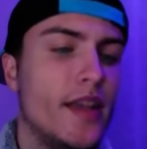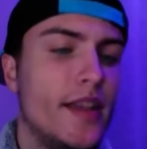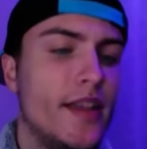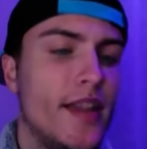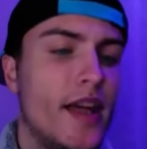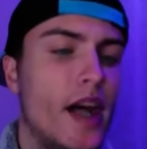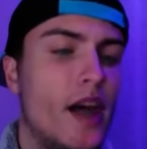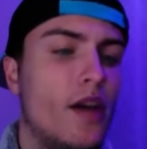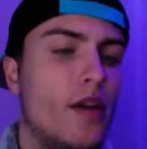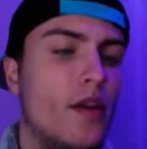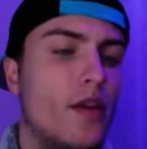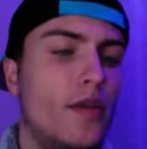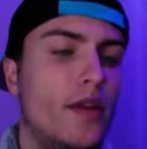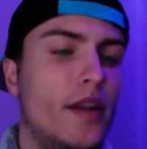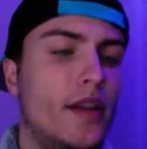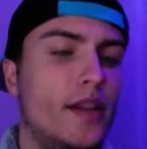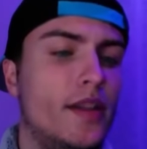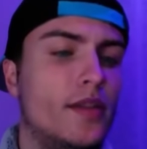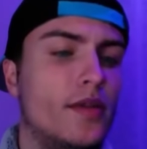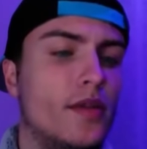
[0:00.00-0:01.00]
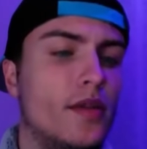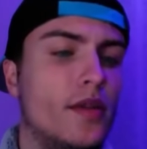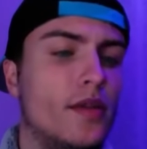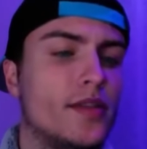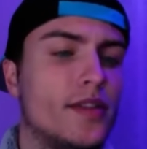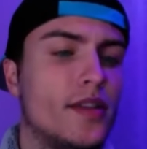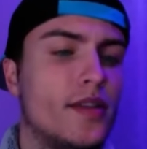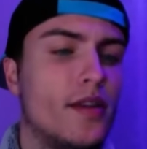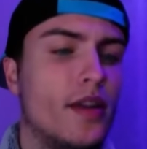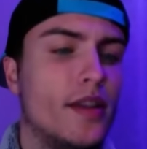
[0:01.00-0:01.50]
Now we'll need to
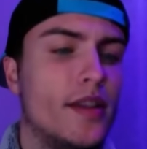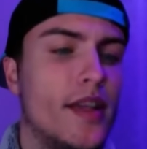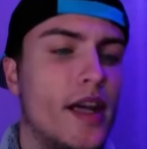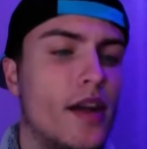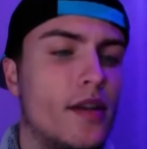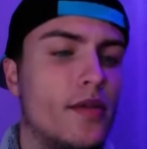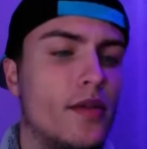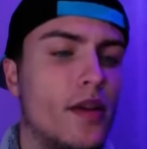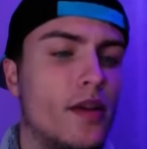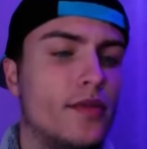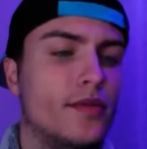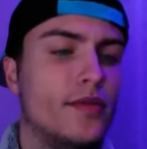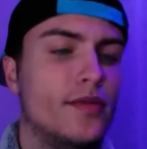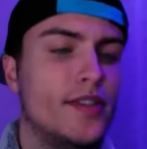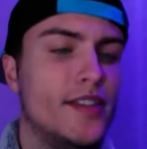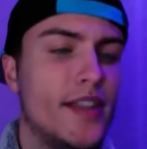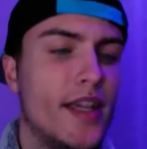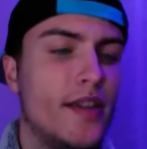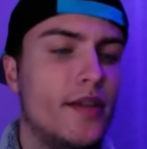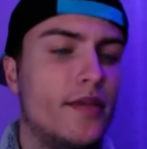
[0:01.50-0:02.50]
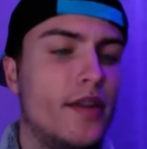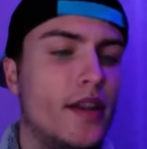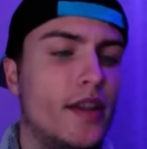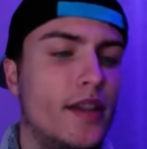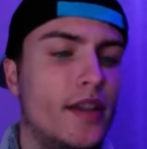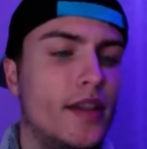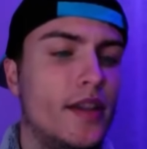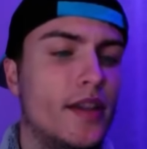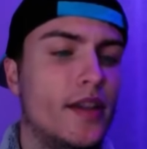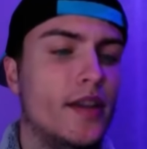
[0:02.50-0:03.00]
scroll down, go to general
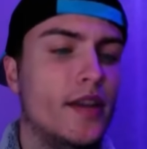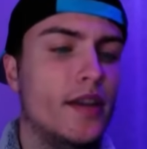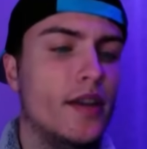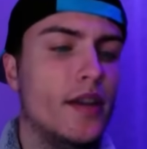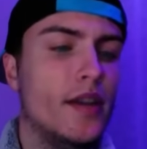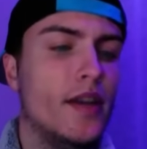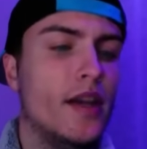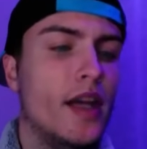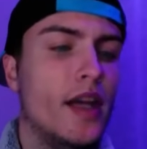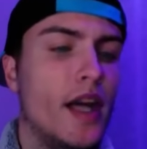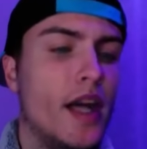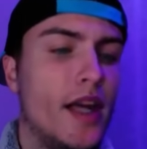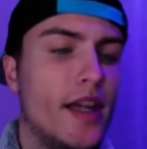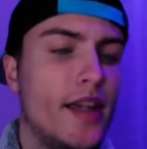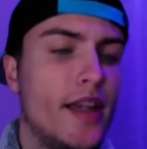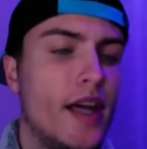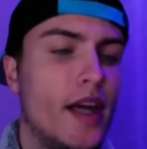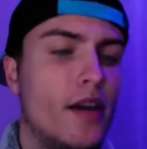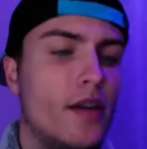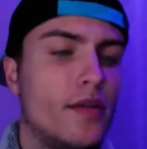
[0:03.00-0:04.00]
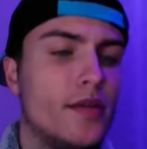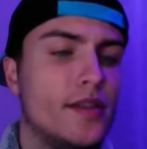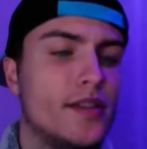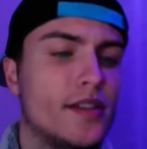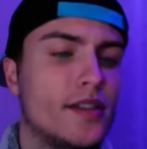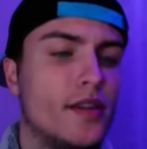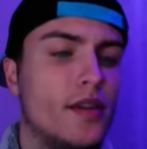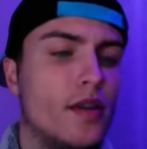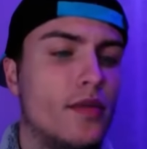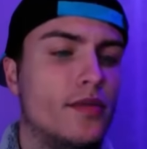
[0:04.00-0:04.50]
here, and now
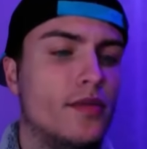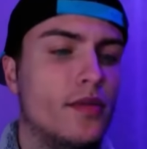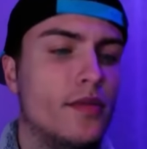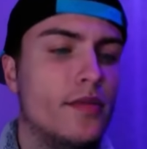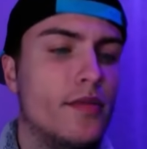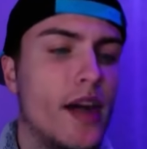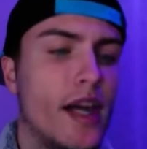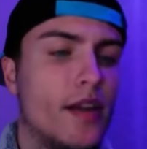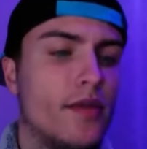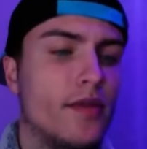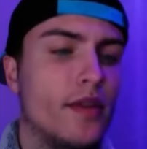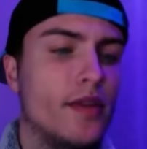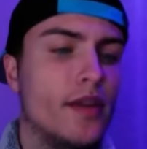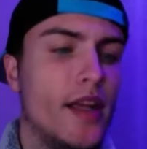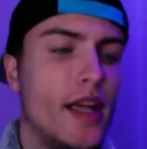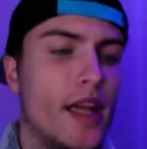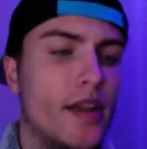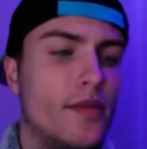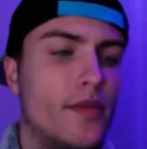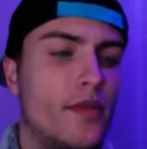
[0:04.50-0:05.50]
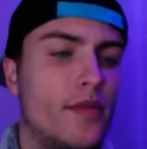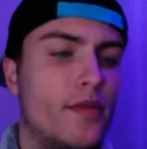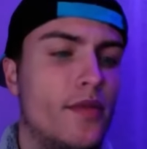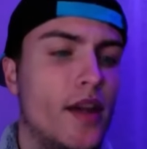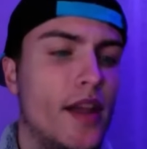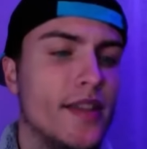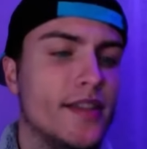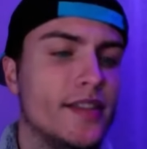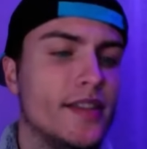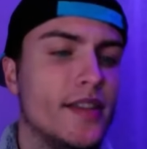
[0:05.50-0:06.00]
just go to background app
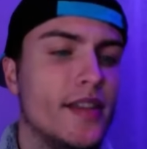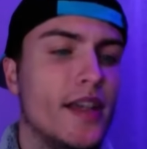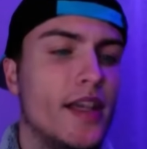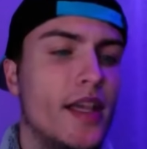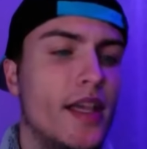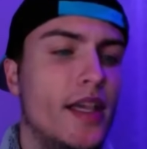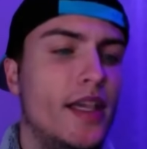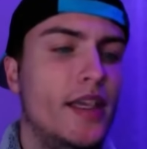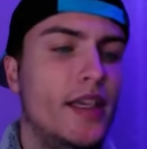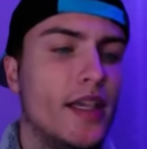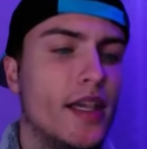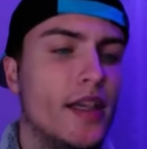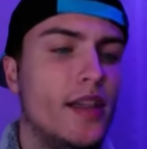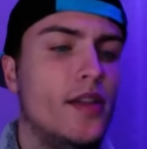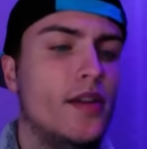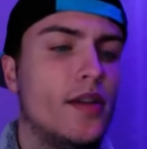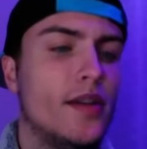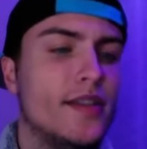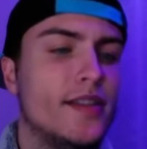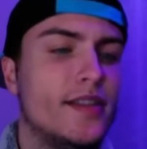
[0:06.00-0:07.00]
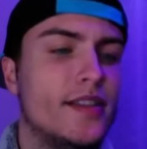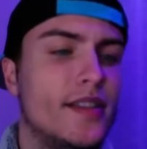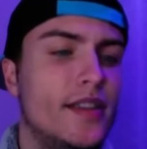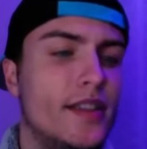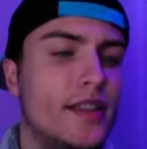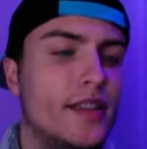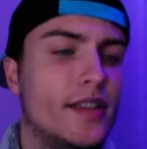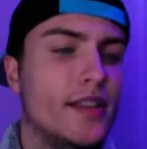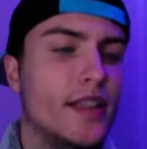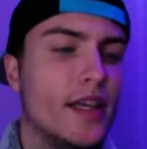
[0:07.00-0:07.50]
refresh. Here you can
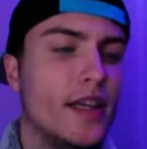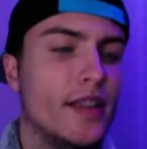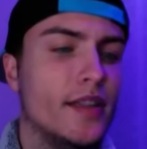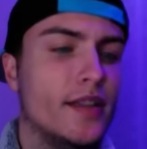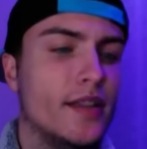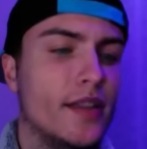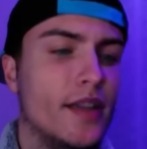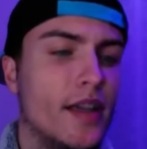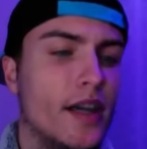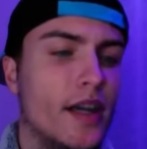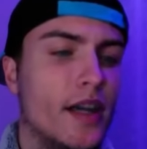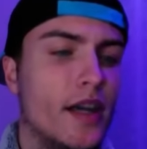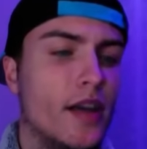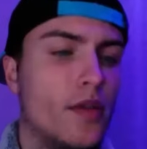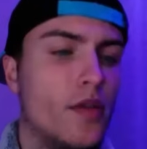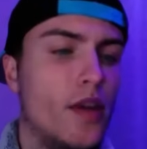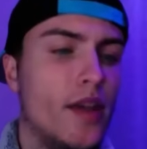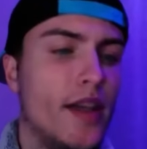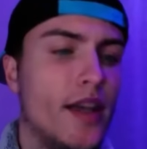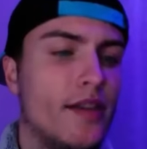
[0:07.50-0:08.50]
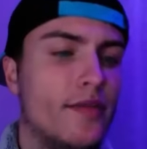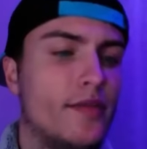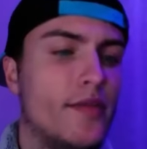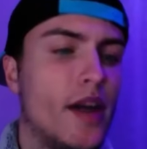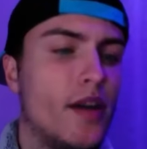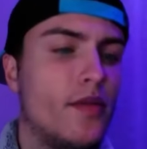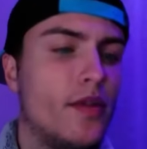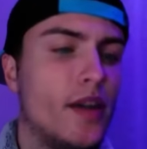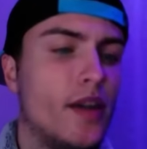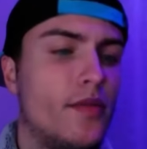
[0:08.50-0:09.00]
see that uh, we have
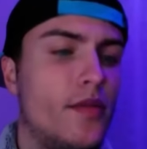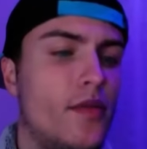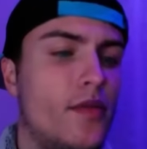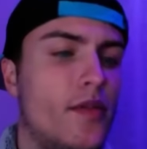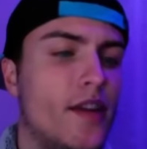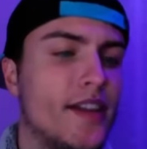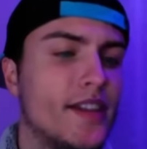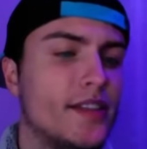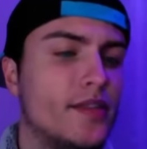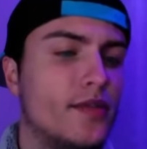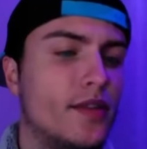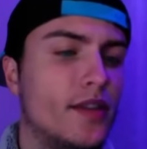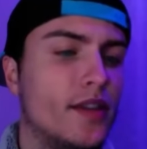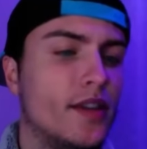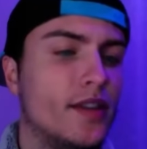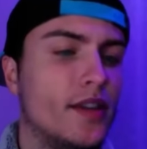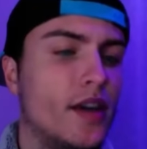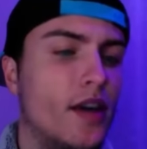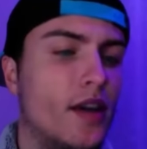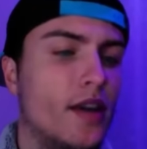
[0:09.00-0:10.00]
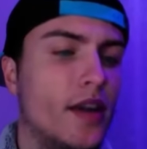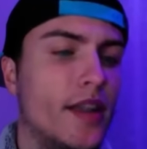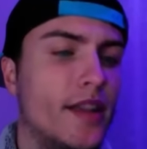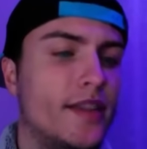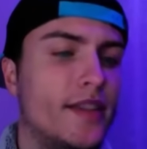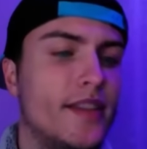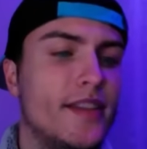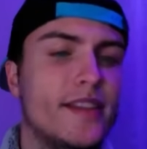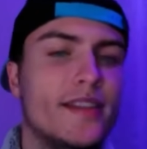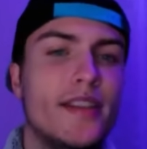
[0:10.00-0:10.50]
background app refresh turned on
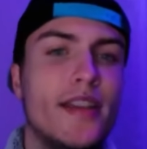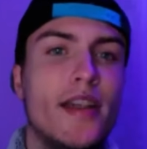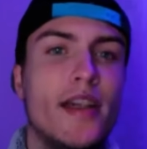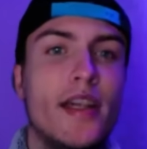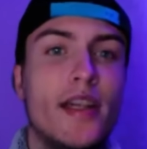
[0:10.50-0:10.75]
like this.